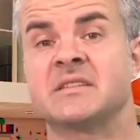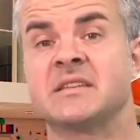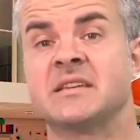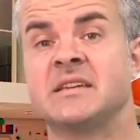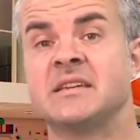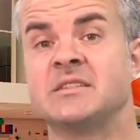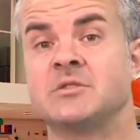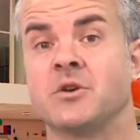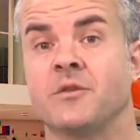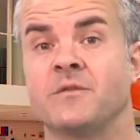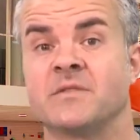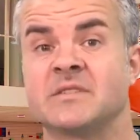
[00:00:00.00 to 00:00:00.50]

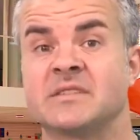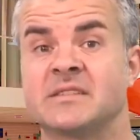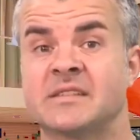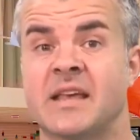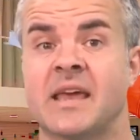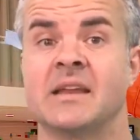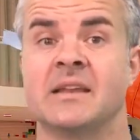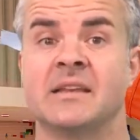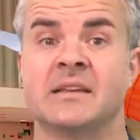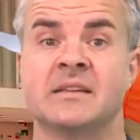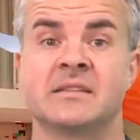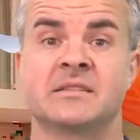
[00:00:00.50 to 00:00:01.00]
Seas offers
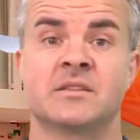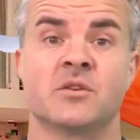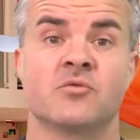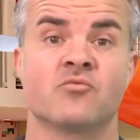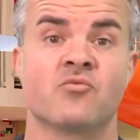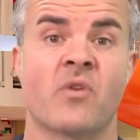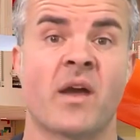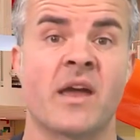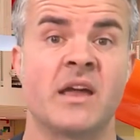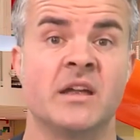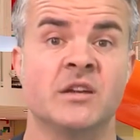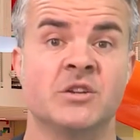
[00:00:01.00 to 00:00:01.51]
sailings that
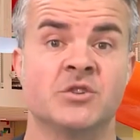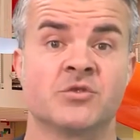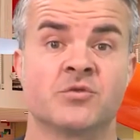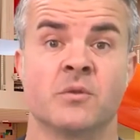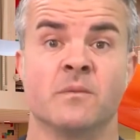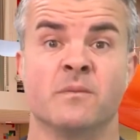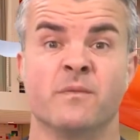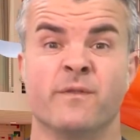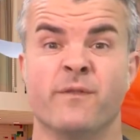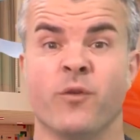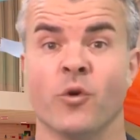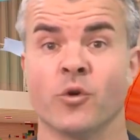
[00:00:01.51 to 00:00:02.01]
range
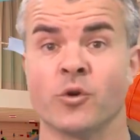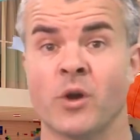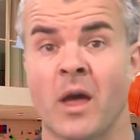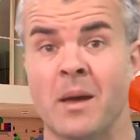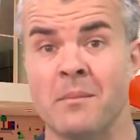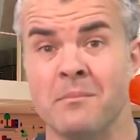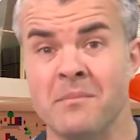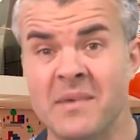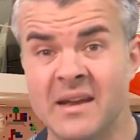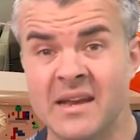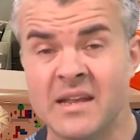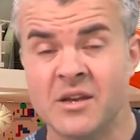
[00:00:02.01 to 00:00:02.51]
from
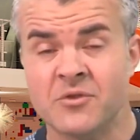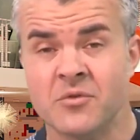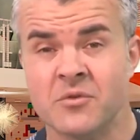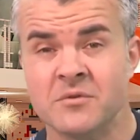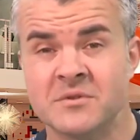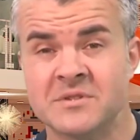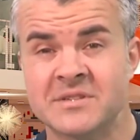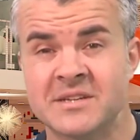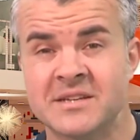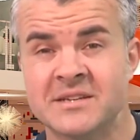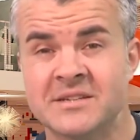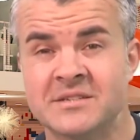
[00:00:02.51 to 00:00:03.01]
4-night mini
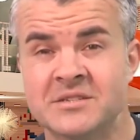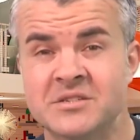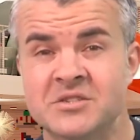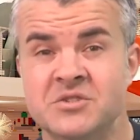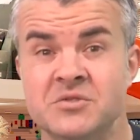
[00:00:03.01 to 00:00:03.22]
cruises